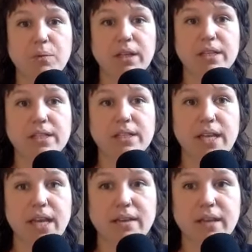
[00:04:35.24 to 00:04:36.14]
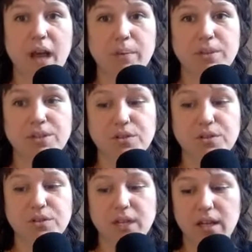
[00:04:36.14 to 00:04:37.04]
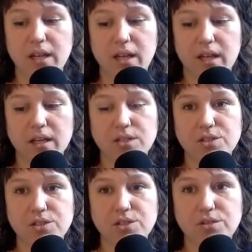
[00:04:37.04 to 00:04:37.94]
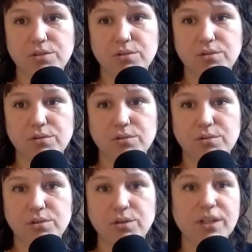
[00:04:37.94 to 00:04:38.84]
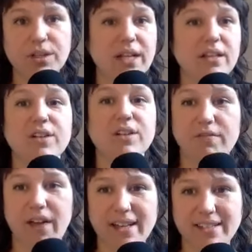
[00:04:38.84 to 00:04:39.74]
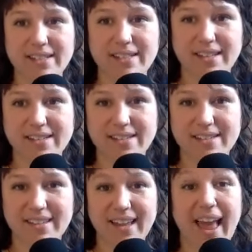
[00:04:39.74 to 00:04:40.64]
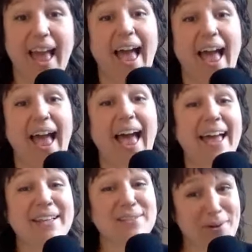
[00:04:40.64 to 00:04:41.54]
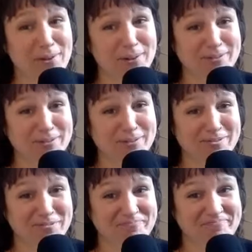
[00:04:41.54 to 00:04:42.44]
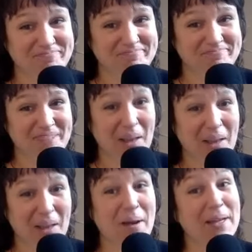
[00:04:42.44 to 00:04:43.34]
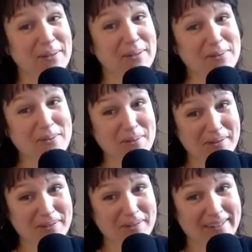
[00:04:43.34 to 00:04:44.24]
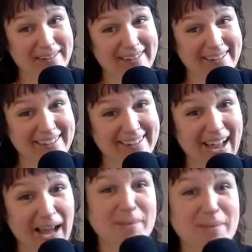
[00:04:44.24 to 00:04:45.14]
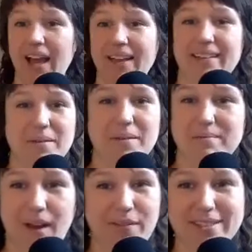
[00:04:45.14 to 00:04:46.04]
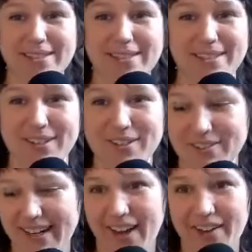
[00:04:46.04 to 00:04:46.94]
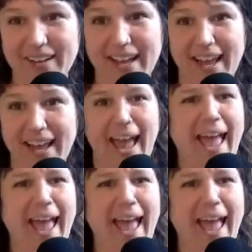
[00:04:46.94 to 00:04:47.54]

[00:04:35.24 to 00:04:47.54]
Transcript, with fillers: and really taking the opportunity to look at love in all facets Mm, and so, my cute story I am obviously single right now.